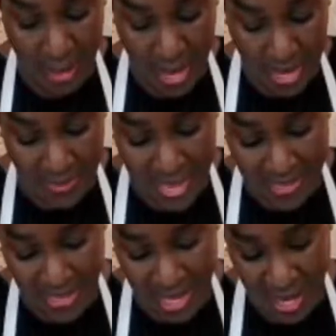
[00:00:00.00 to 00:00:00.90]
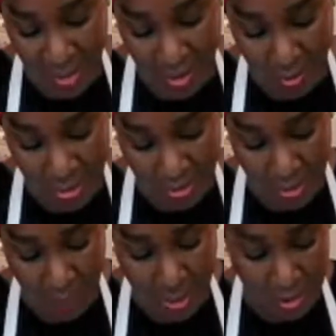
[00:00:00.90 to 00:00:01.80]
And that's the other great thing
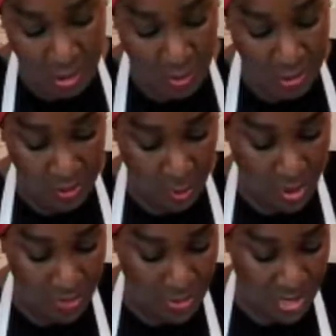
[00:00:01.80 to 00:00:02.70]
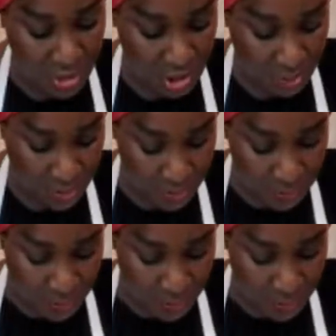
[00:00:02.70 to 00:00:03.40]
about doing it the way that I do it.